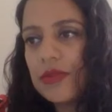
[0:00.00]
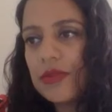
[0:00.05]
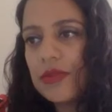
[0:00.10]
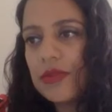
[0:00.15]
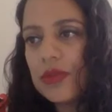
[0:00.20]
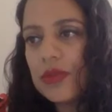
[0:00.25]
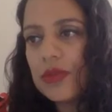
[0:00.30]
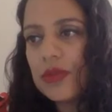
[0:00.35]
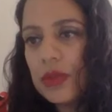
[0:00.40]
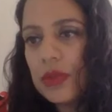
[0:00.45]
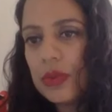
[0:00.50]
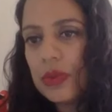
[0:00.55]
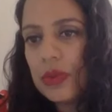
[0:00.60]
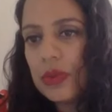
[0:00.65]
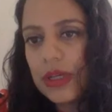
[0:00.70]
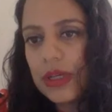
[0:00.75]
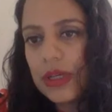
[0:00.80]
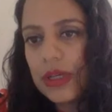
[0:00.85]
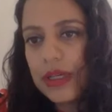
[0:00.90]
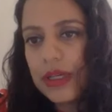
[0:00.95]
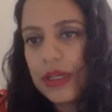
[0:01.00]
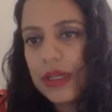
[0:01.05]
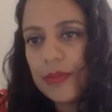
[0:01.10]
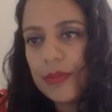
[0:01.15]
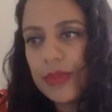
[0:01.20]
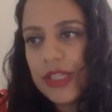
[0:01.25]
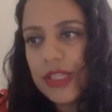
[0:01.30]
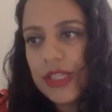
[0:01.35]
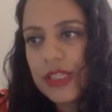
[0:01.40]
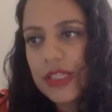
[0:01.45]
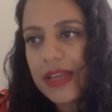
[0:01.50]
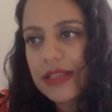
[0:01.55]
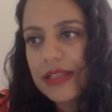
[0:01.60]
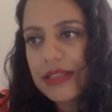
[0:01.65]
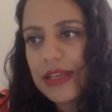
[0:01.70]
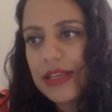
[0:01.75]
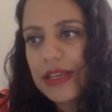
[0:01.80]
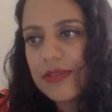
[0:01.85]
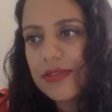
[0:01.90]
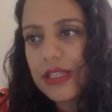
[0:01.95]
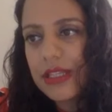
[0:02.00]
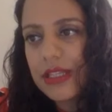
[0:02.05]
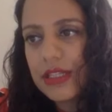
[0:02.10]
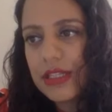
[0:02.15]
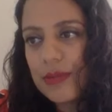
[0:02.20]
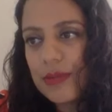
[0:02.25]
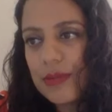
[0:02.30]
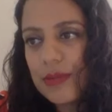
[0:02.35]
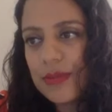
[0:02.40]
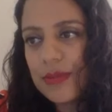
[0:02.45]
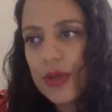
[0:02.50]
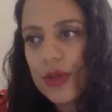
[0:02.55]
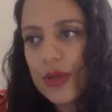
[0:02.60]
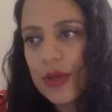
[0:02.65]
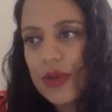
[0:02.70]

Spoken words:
your perspectives in terms of